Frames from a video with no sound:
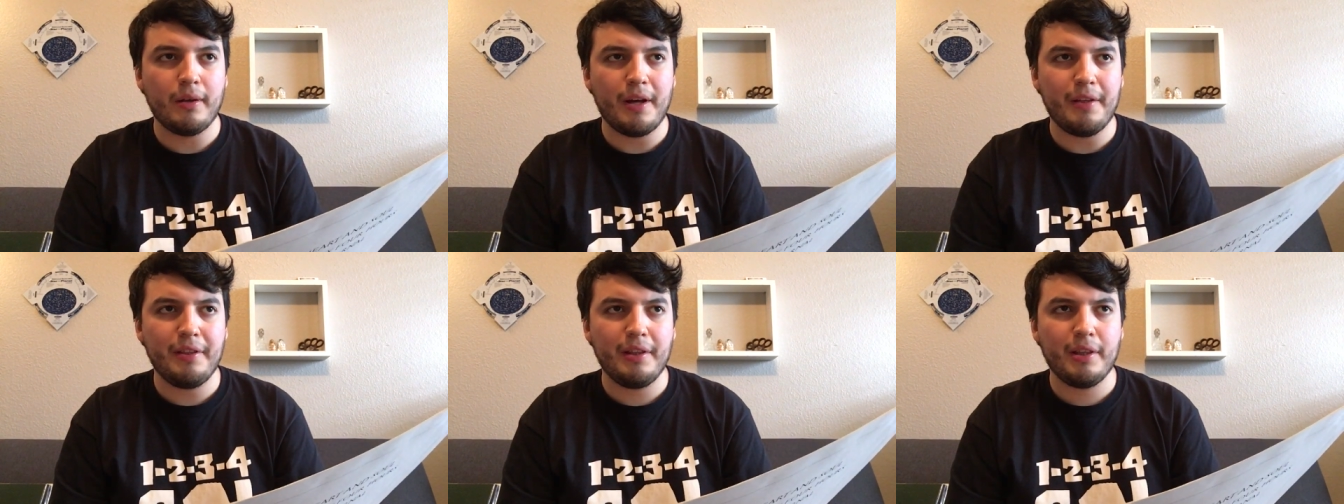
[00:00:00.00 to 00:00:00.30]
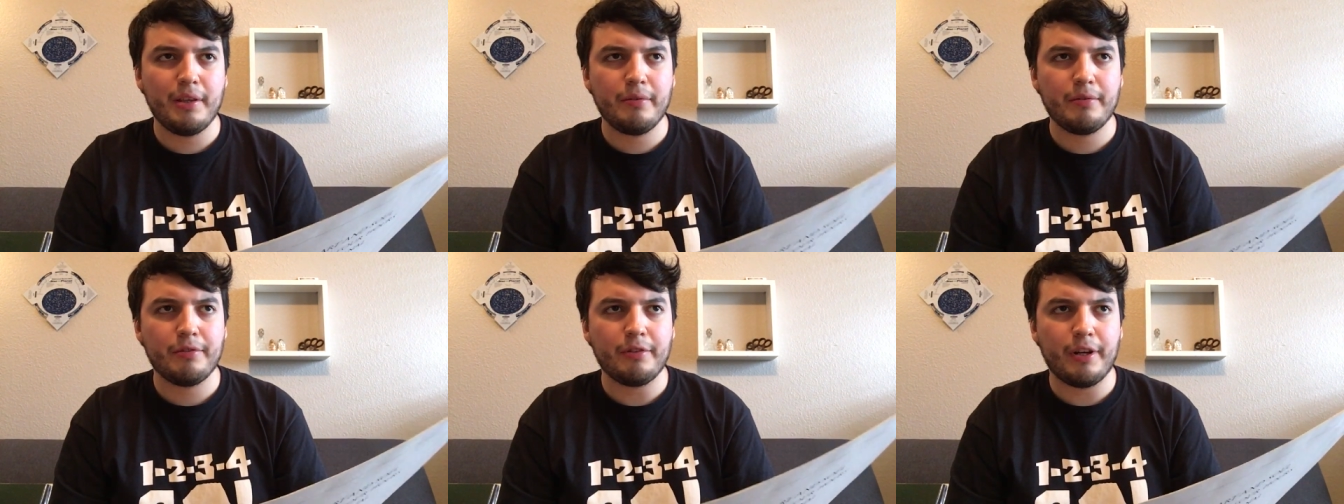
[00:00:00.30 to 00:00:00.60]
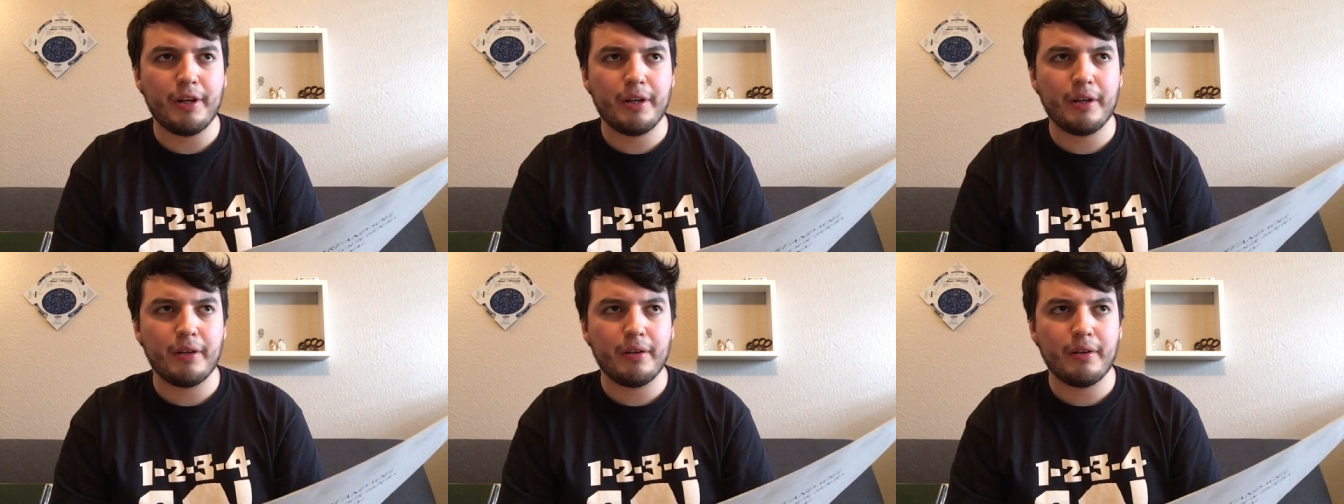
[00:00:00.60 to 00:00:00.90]
I think they were
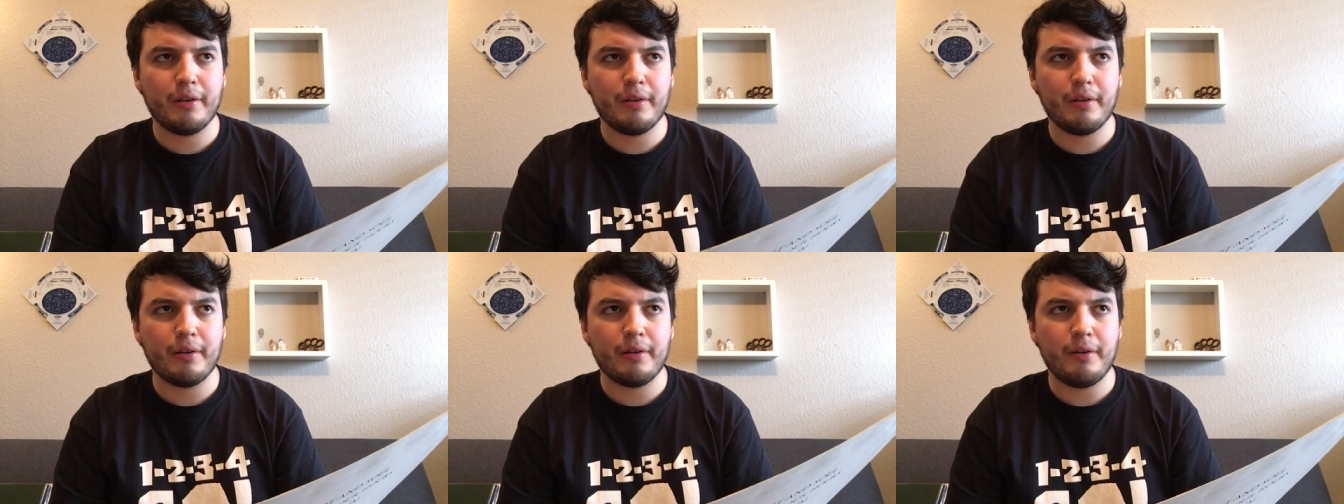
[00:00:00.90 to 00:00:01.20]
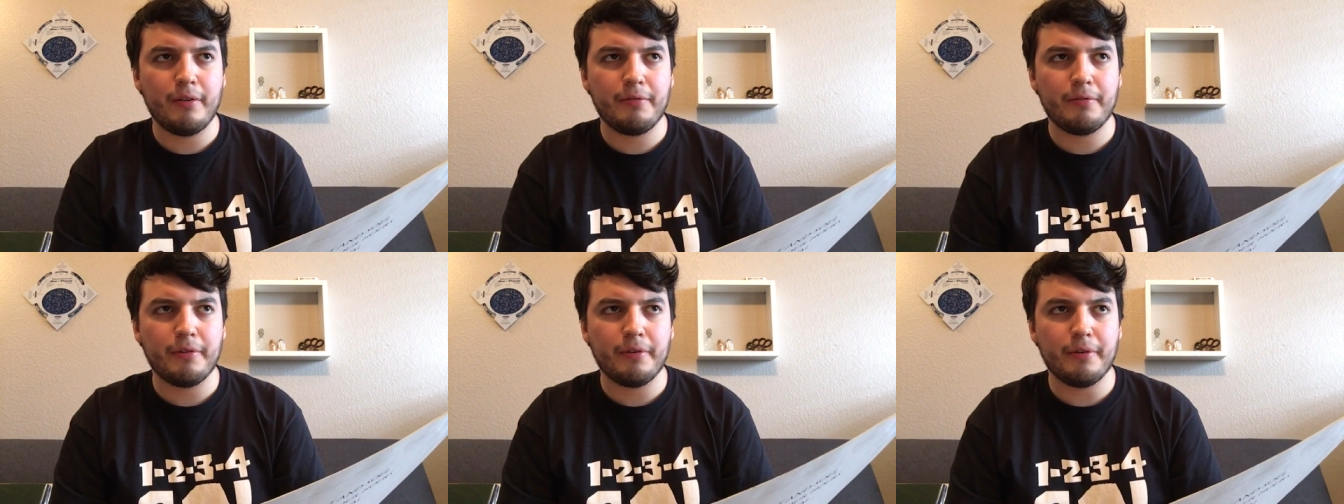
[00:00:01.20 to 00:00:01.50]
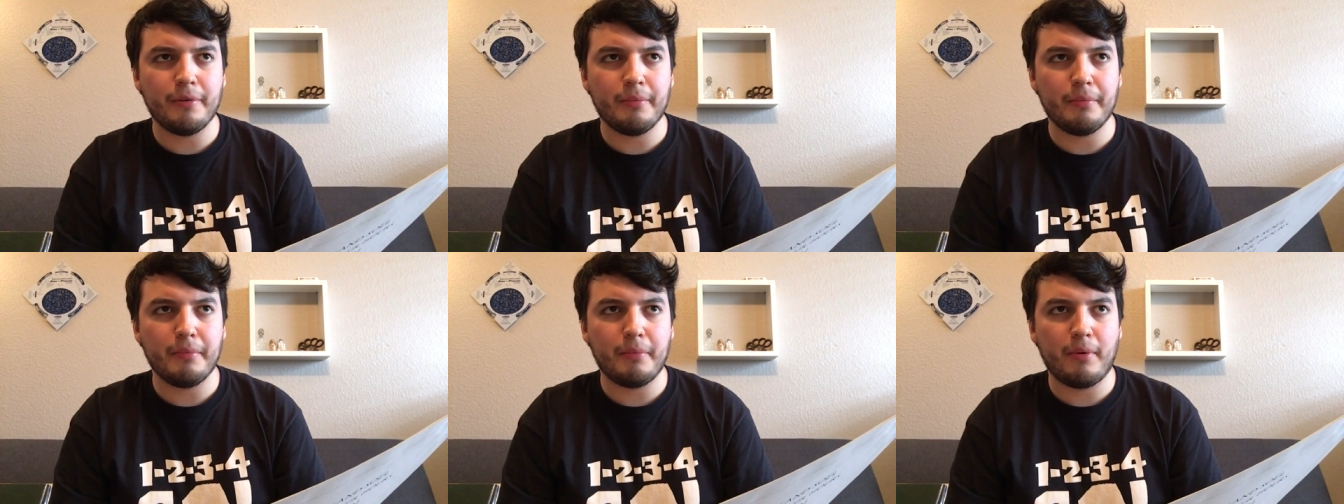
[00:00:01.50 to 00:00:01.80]
trying to go
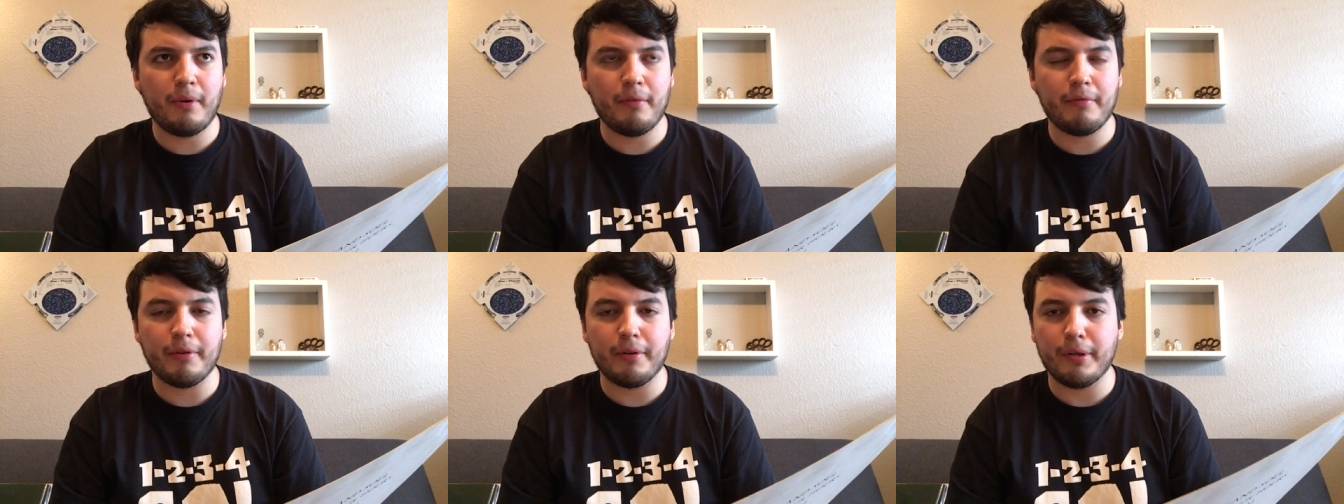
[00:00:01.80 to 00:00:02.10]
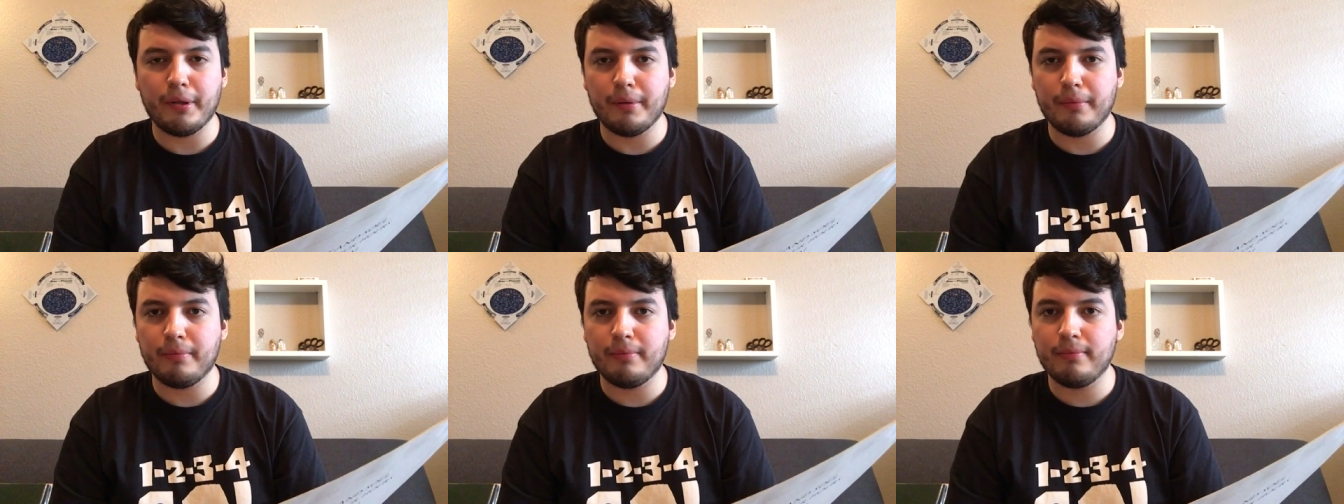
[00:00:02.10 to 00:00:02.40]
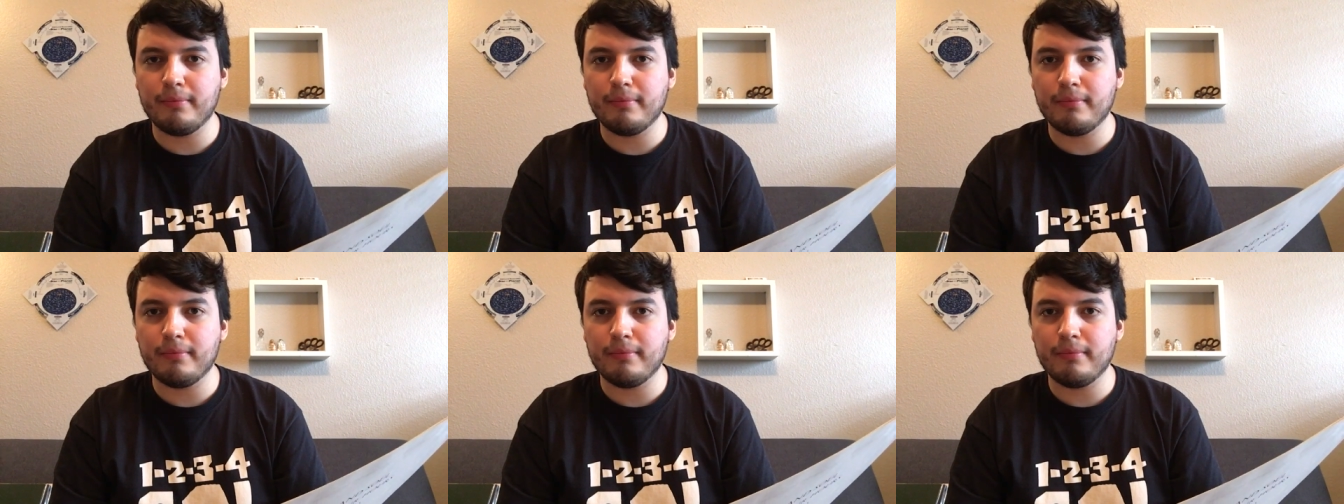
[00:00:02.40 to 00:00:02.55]
for more of a